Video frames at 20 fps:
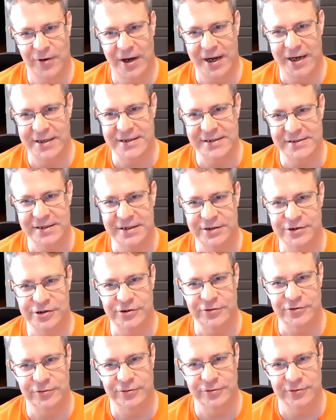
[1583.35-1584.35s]
created this
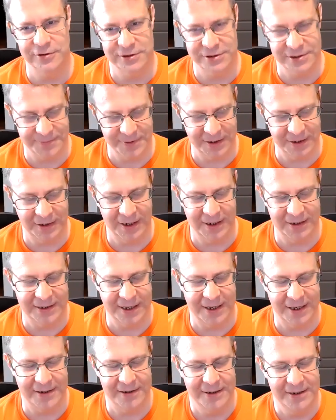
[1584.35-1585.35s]
issue or something like
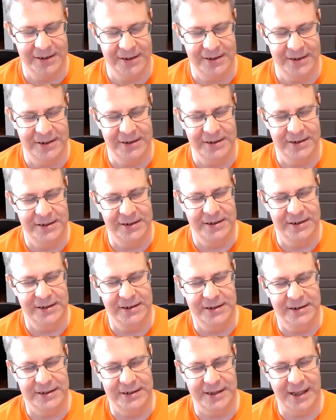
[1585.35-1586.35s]
that.
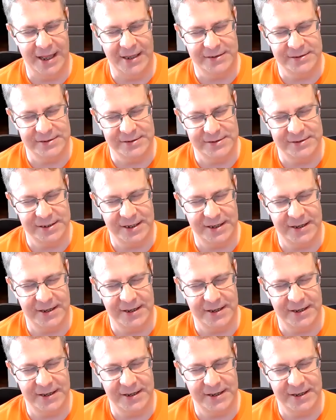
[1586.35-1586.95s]
That's